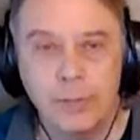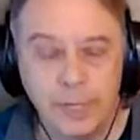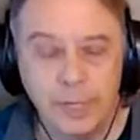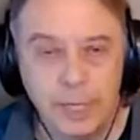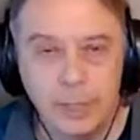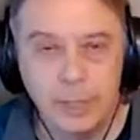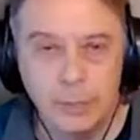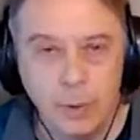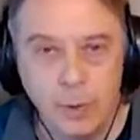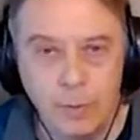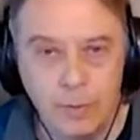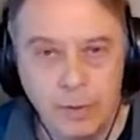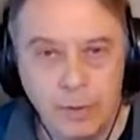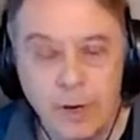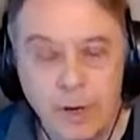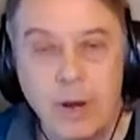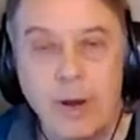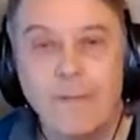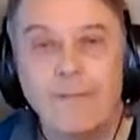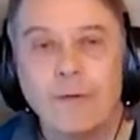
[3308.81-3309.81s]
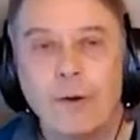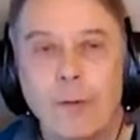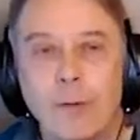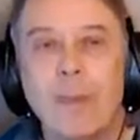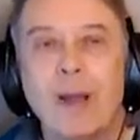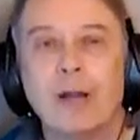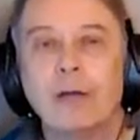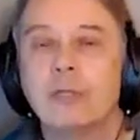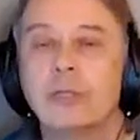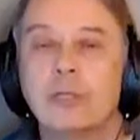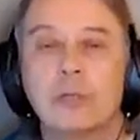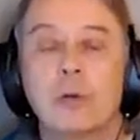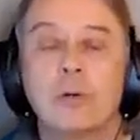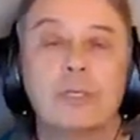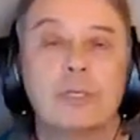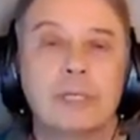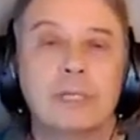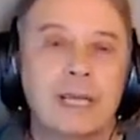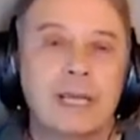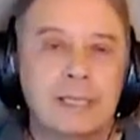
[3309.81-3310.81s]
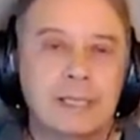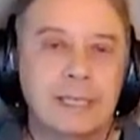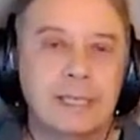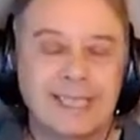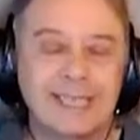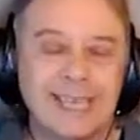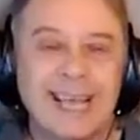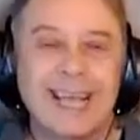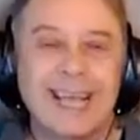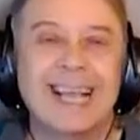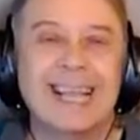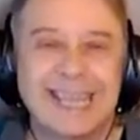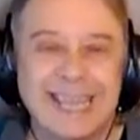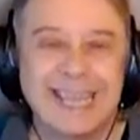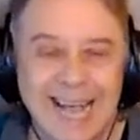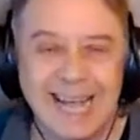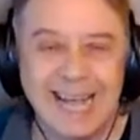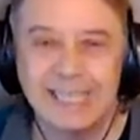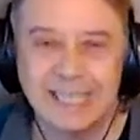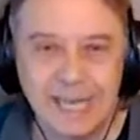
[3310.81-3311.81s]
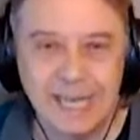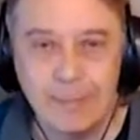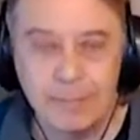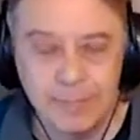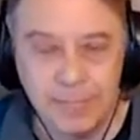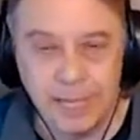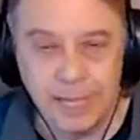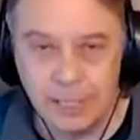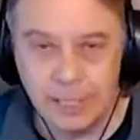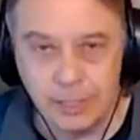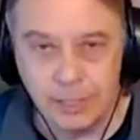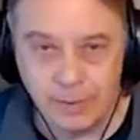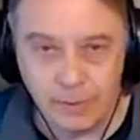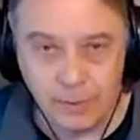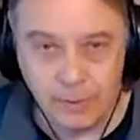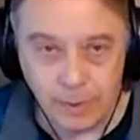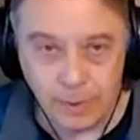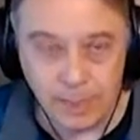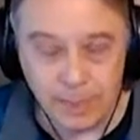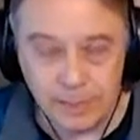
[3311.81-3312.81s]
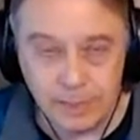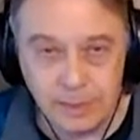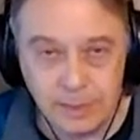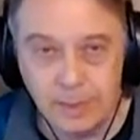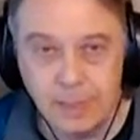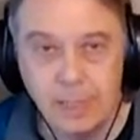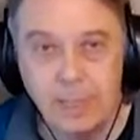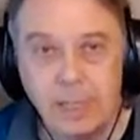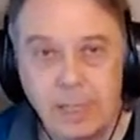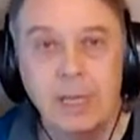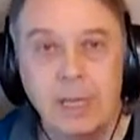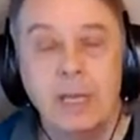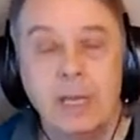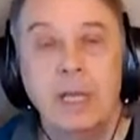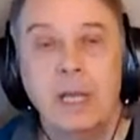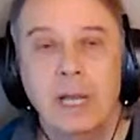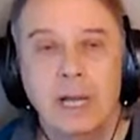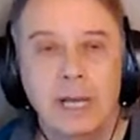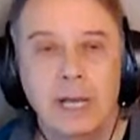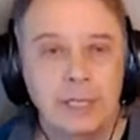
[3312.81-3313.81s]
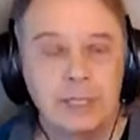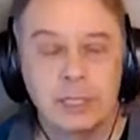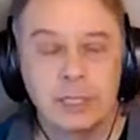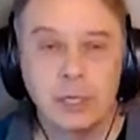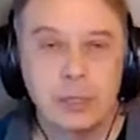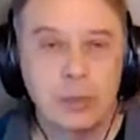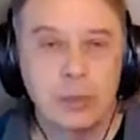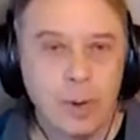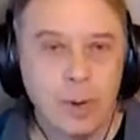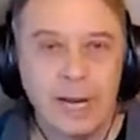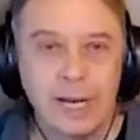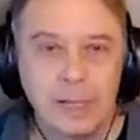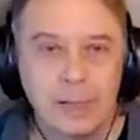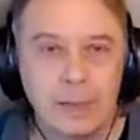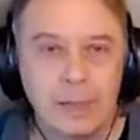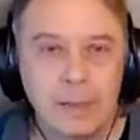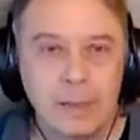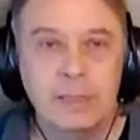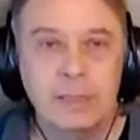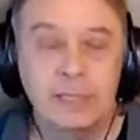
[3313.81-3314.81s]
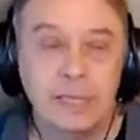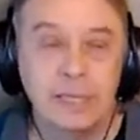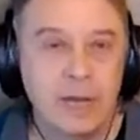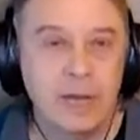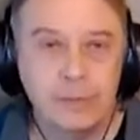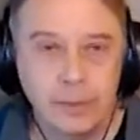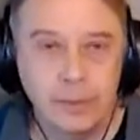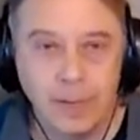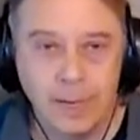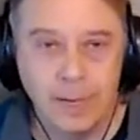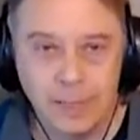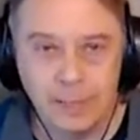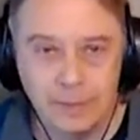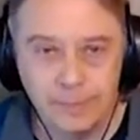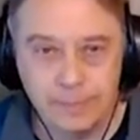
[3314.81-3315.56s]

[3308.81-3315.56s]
that he wrote for Martin Scorsese's Last Temptation of Christ. And it's a great soundtrack.